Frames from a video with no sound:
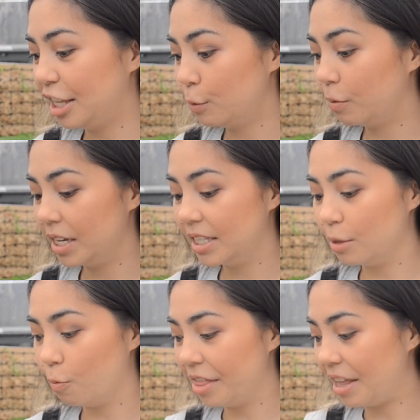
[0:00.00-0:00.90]
this was
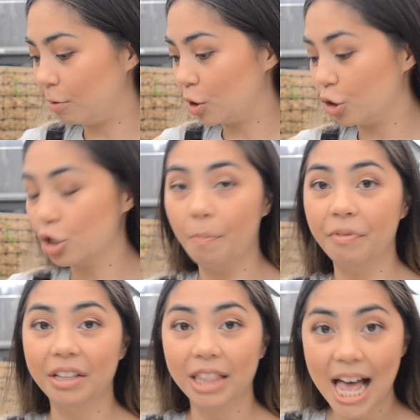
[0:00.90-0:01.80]
the one that was on top of
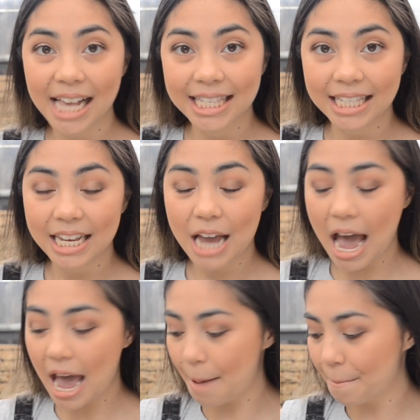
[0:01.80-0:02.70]
the last
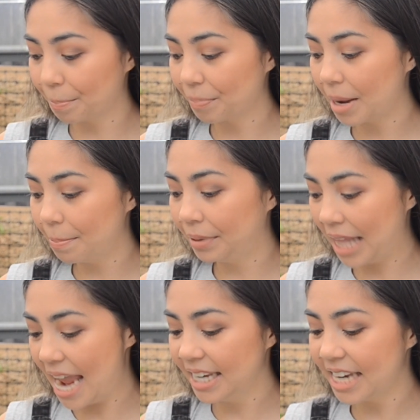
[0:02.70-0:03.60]

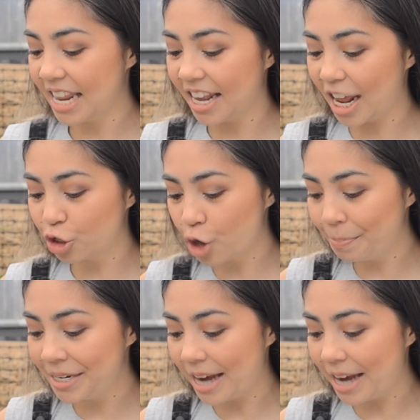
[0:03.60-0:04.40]
plant, and then I chopped it